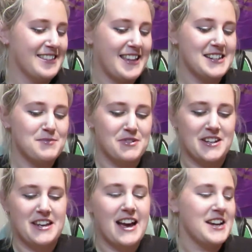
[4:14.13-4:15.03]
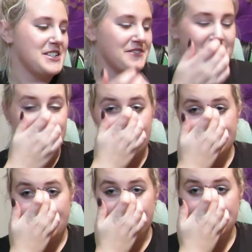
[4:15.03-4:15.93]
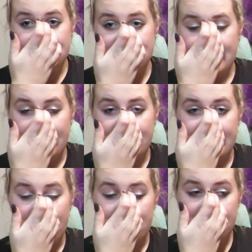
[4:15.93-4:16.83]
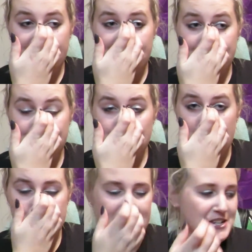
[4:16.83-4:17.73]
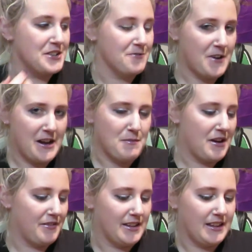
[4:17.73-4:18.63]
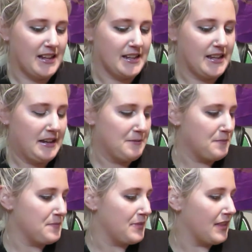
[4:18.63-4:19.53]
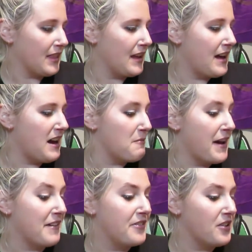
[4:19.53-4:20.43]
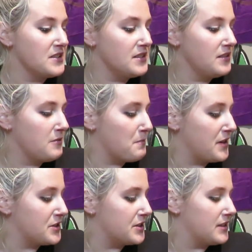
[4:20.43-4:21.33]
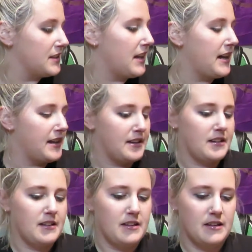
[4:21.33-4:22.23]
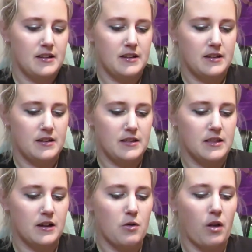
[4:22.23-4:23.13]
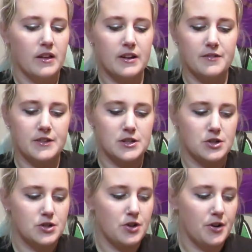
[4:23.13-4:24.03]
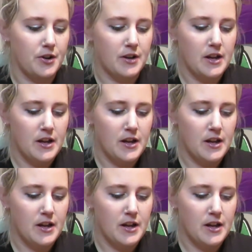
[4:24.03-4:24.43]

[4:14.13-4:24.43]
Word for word: That is pretty. I actually really like that one. That one I would probably actually frame. I really like that. Um, and I forgot to mention like the quality of this shirt.